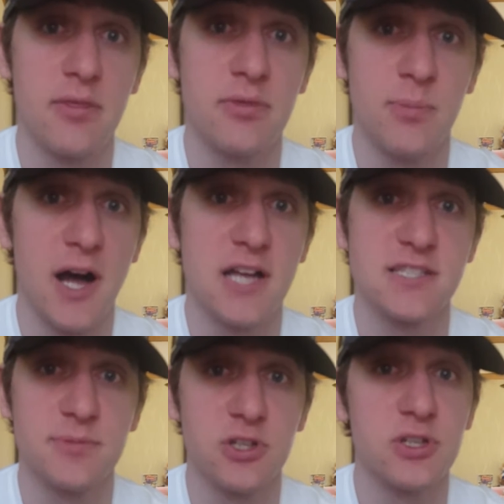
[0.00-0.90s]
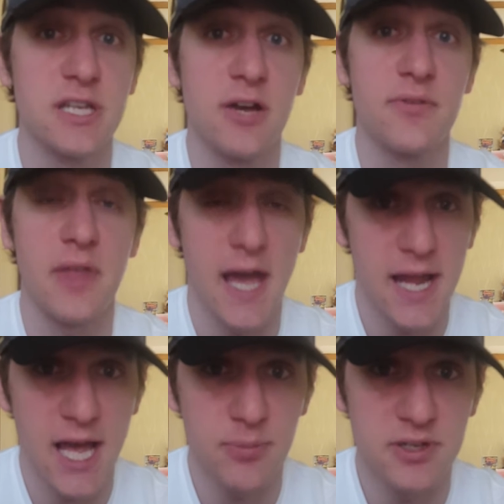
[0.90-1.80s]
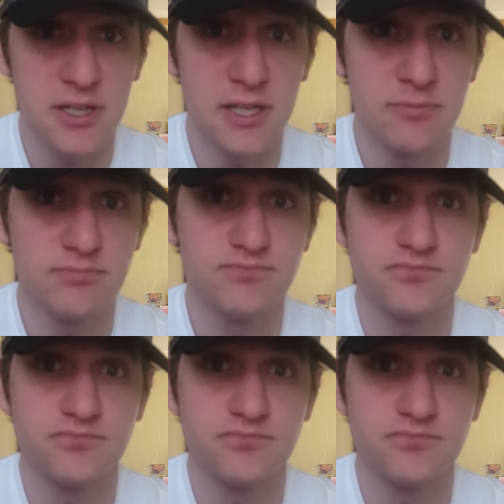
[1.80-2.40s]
the possibility of that happening.